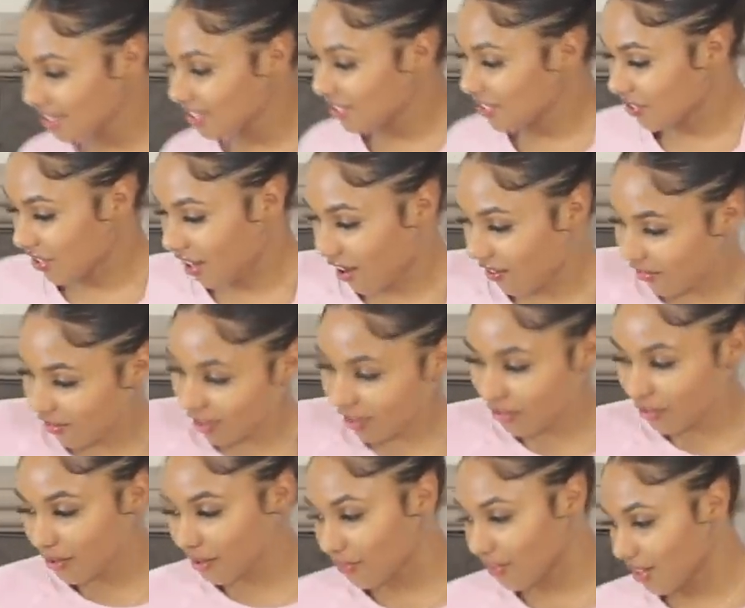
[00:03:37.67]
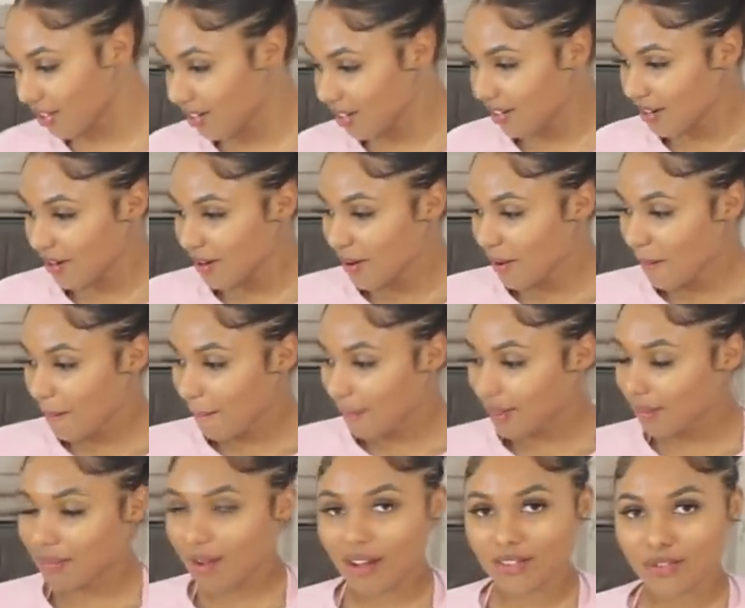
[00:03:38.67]
She's not falling over, but
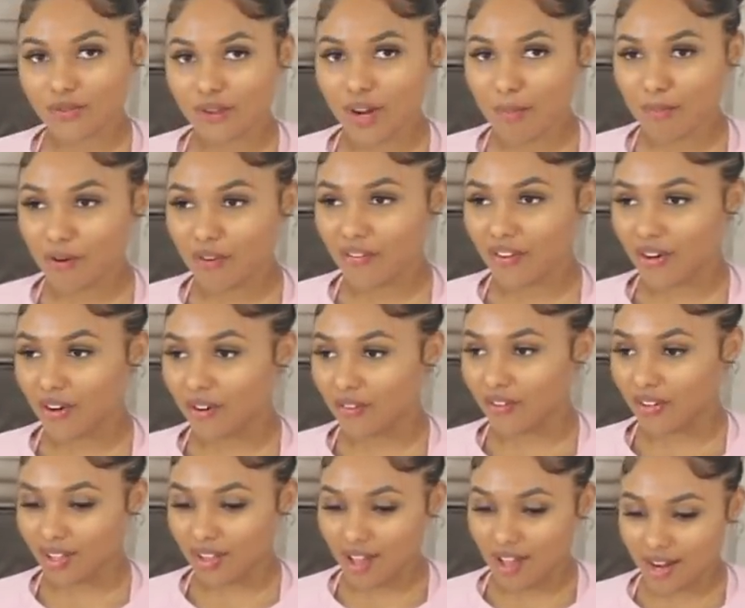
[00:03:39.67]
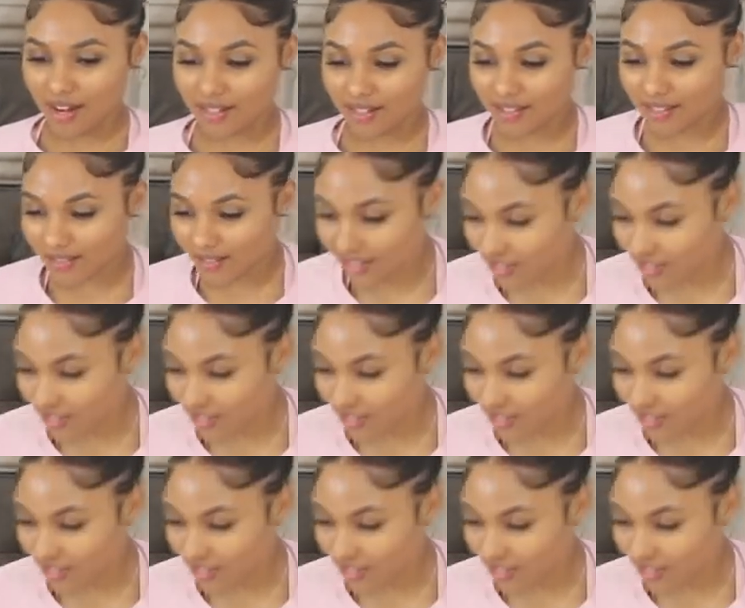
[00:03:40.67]
I'm also not moving over a lot.